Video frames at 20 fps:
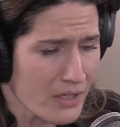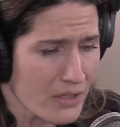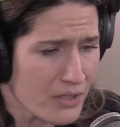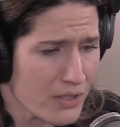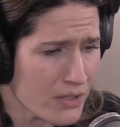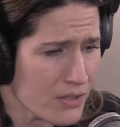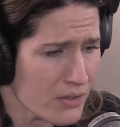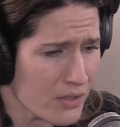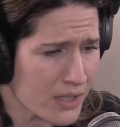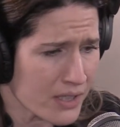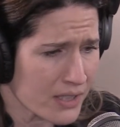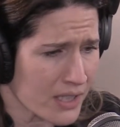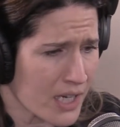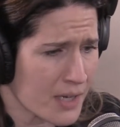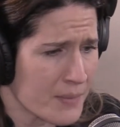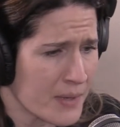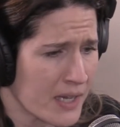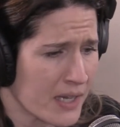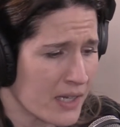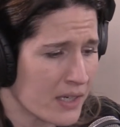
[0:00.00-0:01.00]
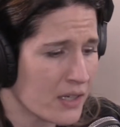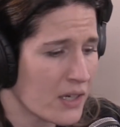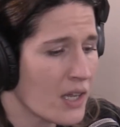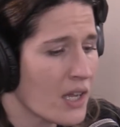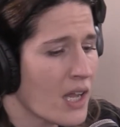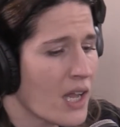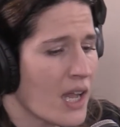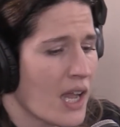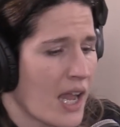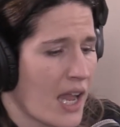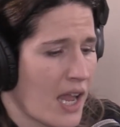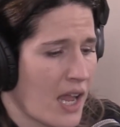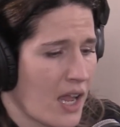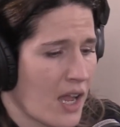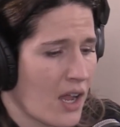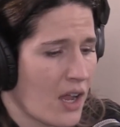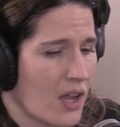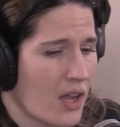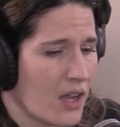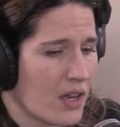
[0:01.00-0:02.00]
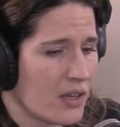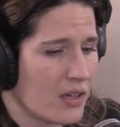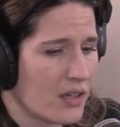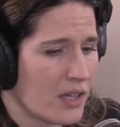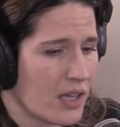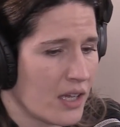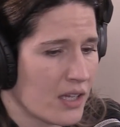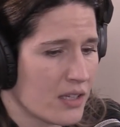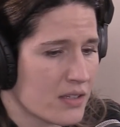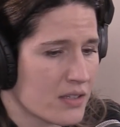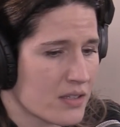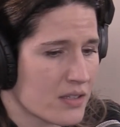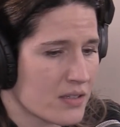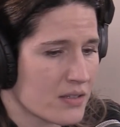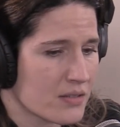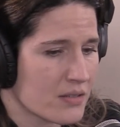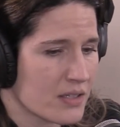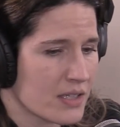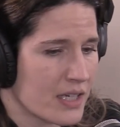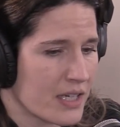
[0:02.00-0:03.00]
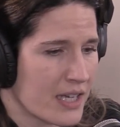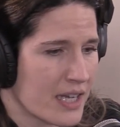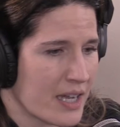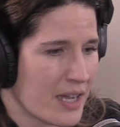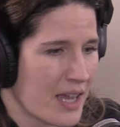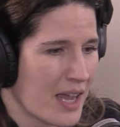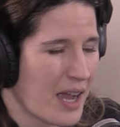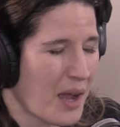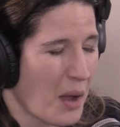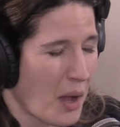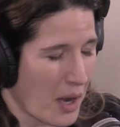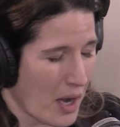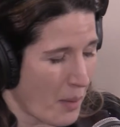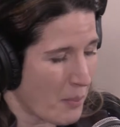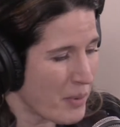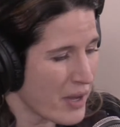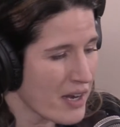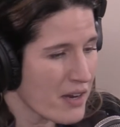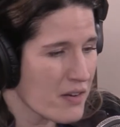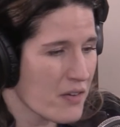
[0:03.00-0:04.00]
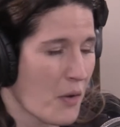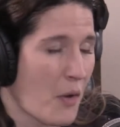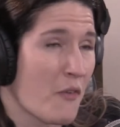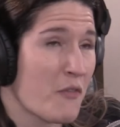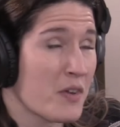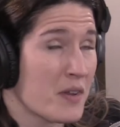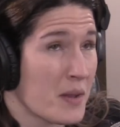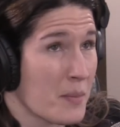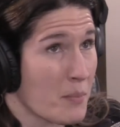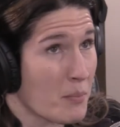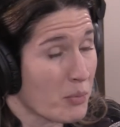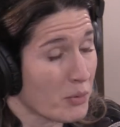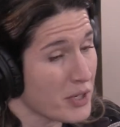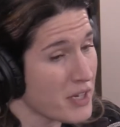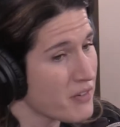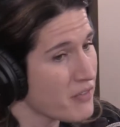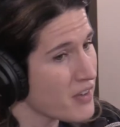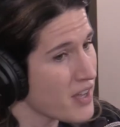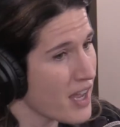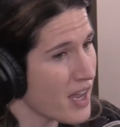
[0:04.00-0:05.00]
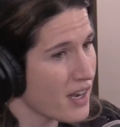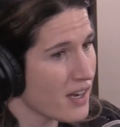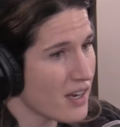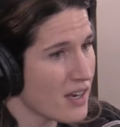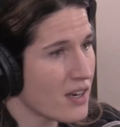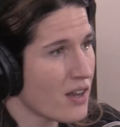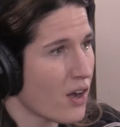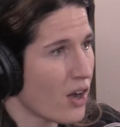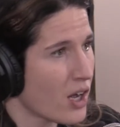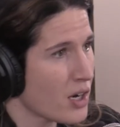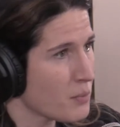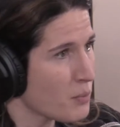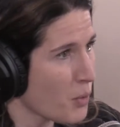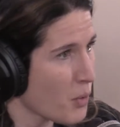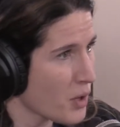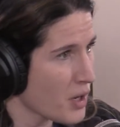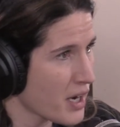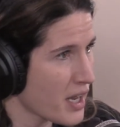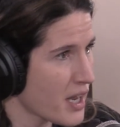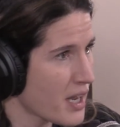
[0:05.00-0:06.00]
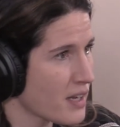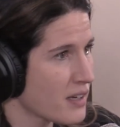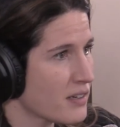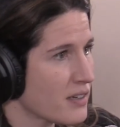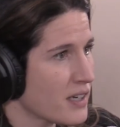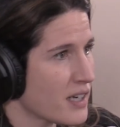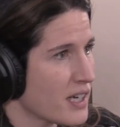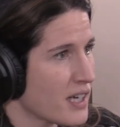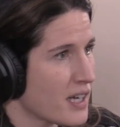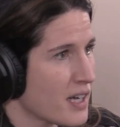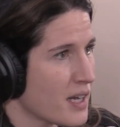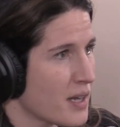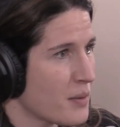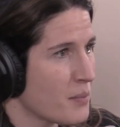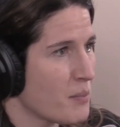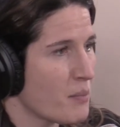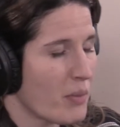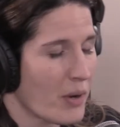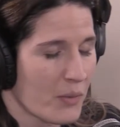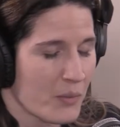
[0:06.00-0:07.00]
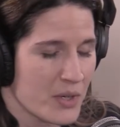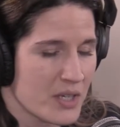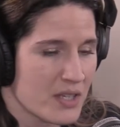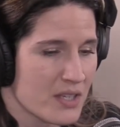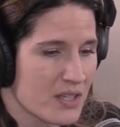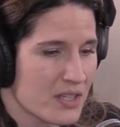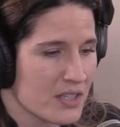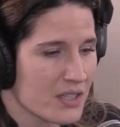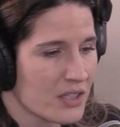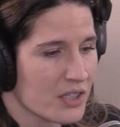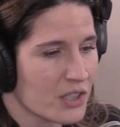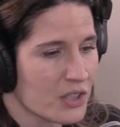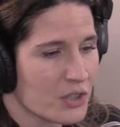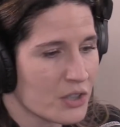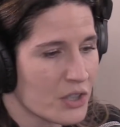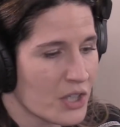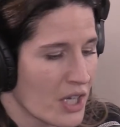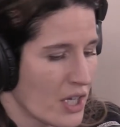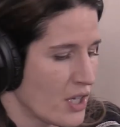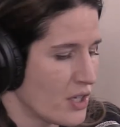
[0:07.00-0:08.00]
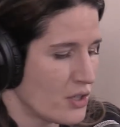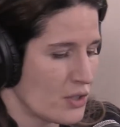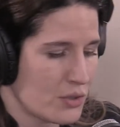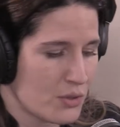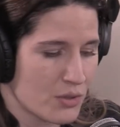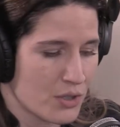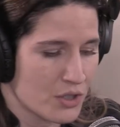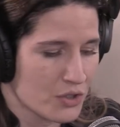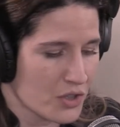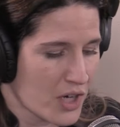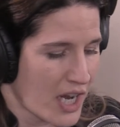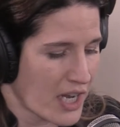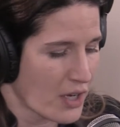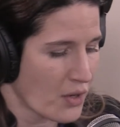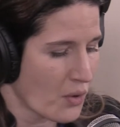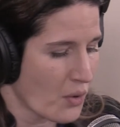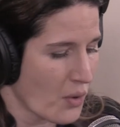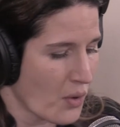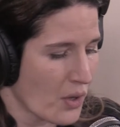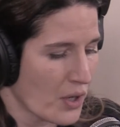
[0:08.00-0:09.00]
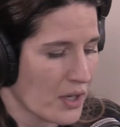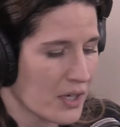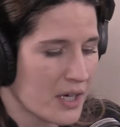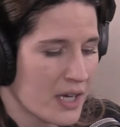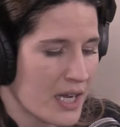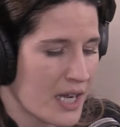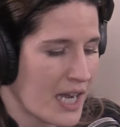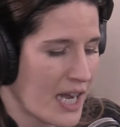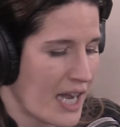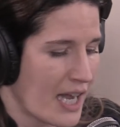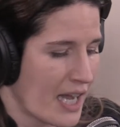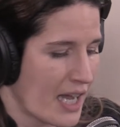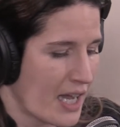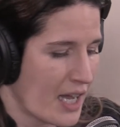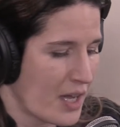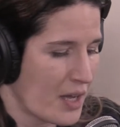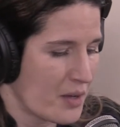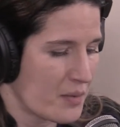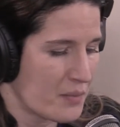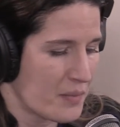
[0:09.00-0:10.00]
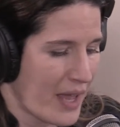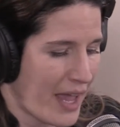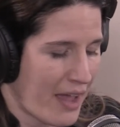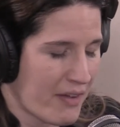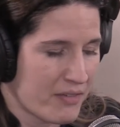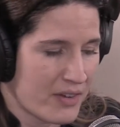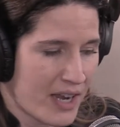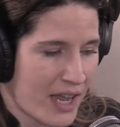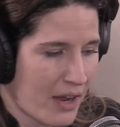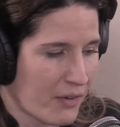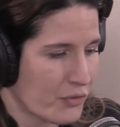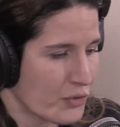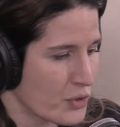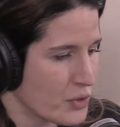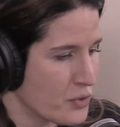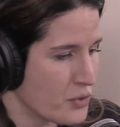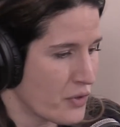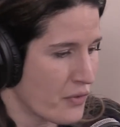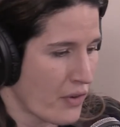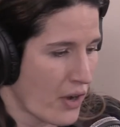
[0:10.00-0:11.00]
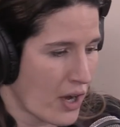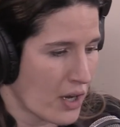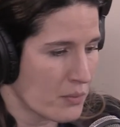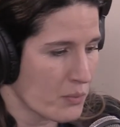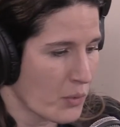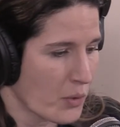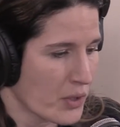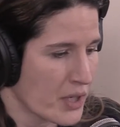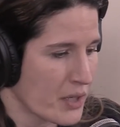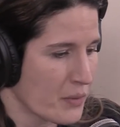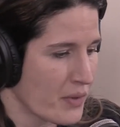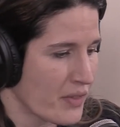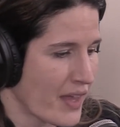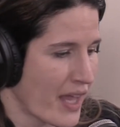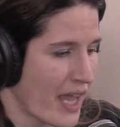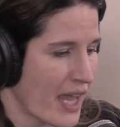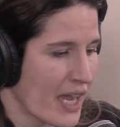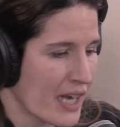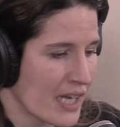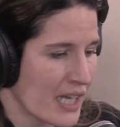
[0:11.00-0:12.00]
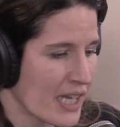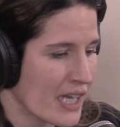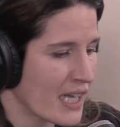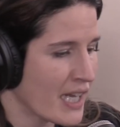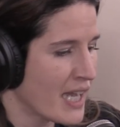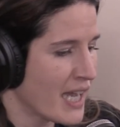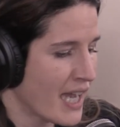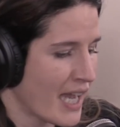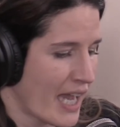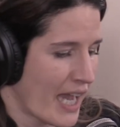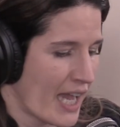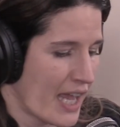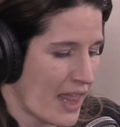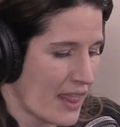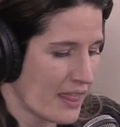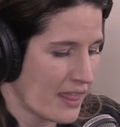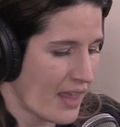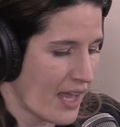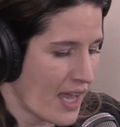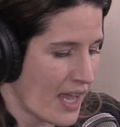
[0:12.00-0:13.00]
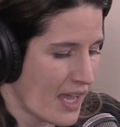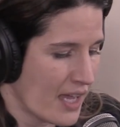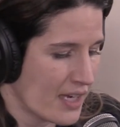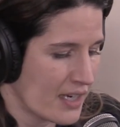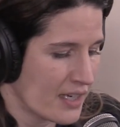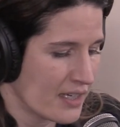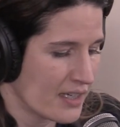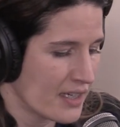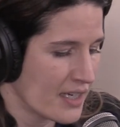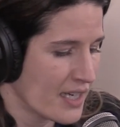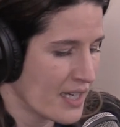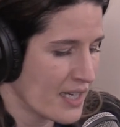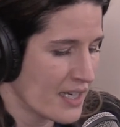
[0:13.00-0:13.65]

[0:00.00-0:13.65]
student come in, and it's a bit of an abbreviated onboarding, but we still do the TriCore, have an afternoon of onboarding with Annie, and then